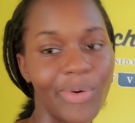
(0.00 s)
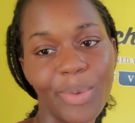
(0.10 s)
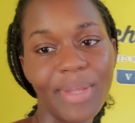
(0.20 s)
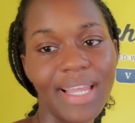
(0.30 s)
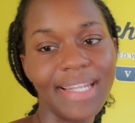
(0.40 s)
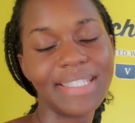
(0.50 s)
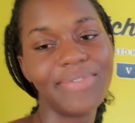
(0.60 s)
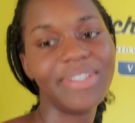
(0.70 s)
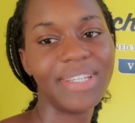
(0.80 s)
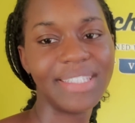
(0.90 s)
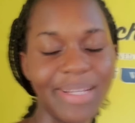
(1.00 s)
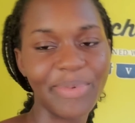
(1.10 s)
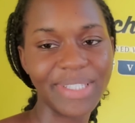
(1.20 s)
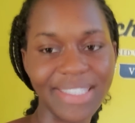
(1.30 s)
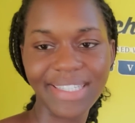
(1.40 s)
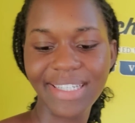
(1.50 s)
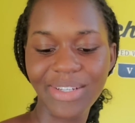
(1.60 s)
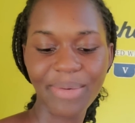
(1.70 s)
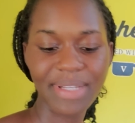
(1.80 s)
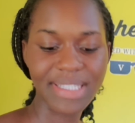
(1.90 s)
hope you like this video. Tell me what you think in the
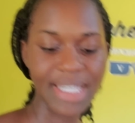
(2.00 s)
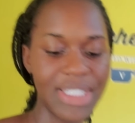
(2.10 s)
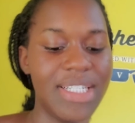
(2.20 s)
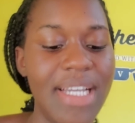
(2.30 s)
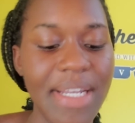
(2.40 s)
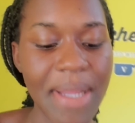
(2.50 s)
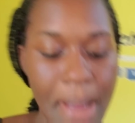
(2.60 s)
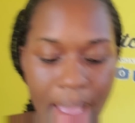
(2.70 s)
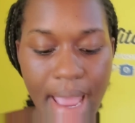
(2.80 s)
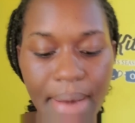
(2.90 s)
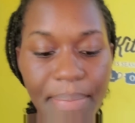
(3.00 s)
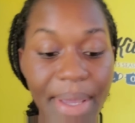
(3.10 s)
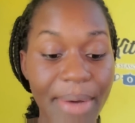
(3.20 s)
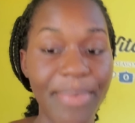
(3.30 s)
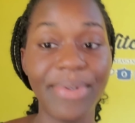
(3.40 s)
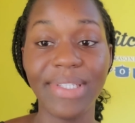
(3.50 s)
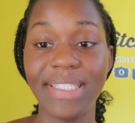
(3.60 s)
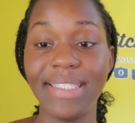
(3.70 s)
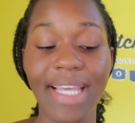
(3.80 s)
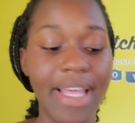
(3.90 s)
comment section and big up on
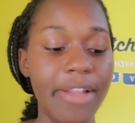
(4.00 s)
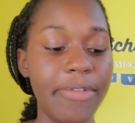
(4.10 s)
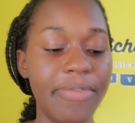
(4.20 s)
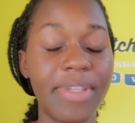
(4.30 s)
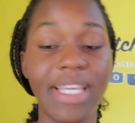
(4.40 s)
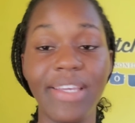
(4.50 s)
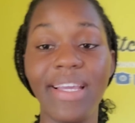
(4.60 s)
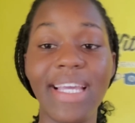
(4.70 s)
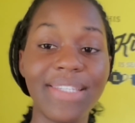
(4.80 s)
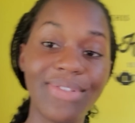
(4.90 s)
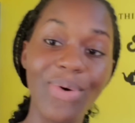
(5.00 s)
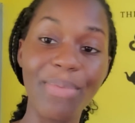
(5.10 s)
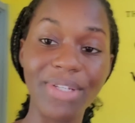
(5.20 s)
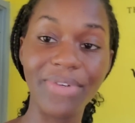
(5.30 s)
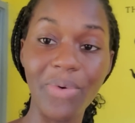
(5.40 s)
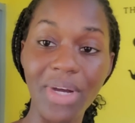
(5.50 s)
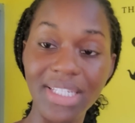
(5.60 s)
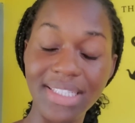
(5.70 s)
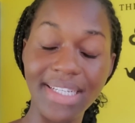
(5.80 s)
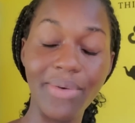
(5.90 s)
yourself. Thank you guys so much for
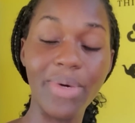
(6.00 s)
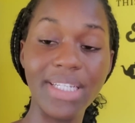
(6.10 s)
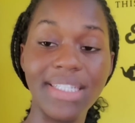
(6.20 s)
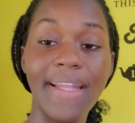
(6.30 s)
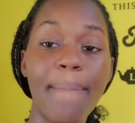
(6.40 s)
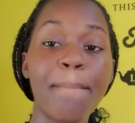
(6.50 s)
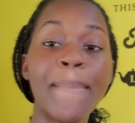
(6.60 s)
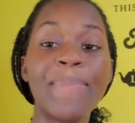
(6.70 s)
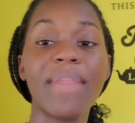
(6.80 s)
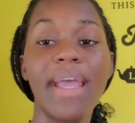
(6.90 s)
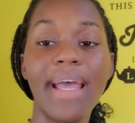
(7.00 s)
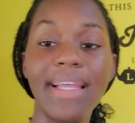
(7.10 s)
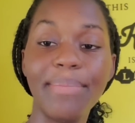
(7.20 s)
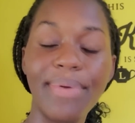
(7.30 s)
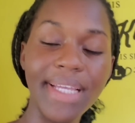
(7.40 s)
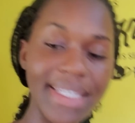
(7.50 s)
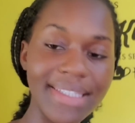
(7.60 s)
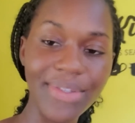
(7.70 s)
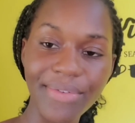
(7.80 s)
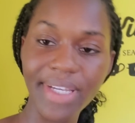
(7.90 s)
watching and please
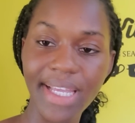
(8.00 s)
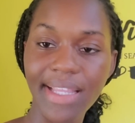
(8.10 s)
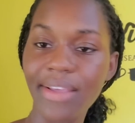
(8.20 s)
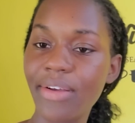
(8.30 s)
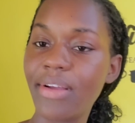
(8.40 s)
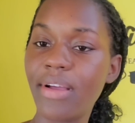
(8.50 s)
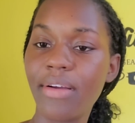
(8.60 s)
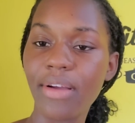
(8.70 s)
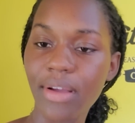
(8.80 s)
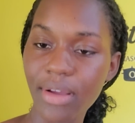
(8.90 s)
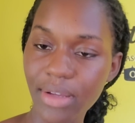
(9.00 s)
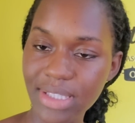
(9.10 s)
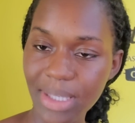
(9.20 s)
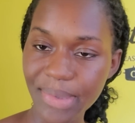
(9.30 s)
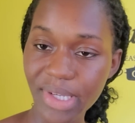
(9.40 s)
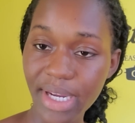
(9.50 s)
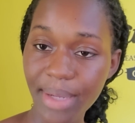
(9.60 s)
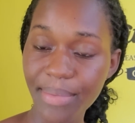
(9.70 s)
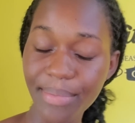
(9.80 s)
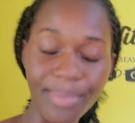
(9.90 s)
don't forget to subscribe.
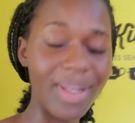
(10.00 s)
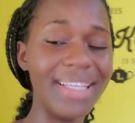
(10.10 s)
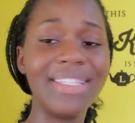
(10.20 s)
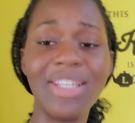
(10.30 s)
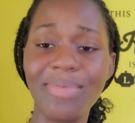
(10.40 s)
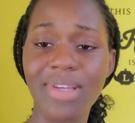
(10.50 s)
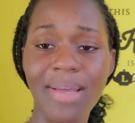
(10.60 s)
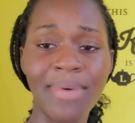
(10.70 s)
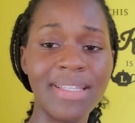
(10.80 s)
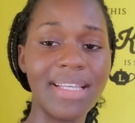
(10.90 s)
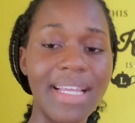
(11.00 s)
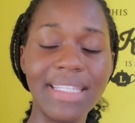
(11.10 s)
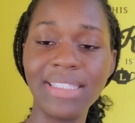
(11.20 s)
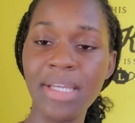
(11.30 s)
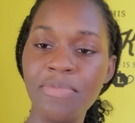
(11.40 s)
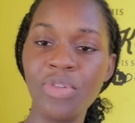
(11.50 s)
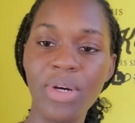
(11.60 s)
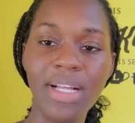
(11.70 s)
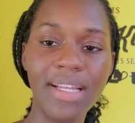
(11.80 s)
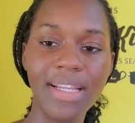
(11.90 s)
Please subscribe because a lot of times you
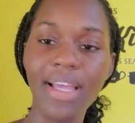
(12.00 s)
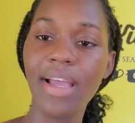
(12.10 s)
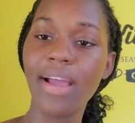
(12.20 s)
are